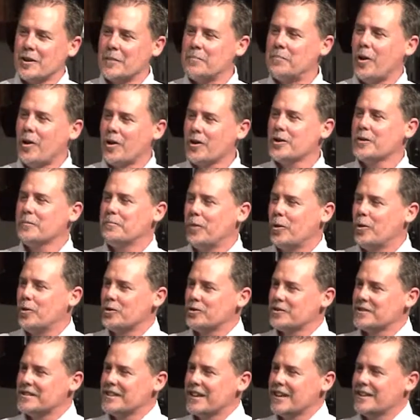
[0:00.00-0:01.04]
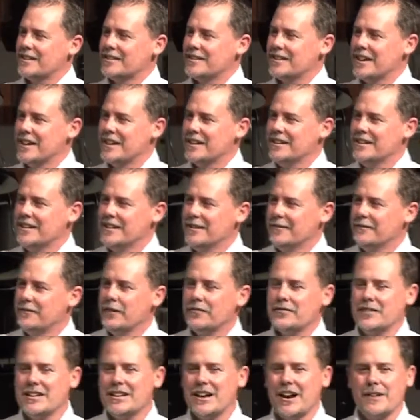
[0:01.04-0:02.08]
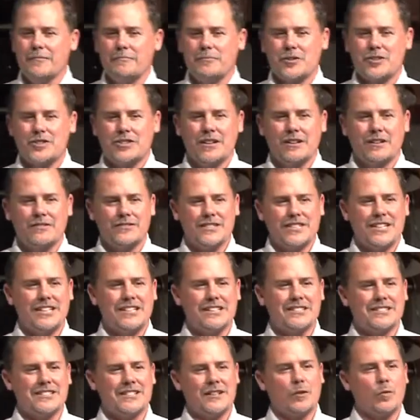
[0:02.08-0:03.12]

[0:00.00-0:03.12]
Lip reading: a Barna poll said that 59% of teens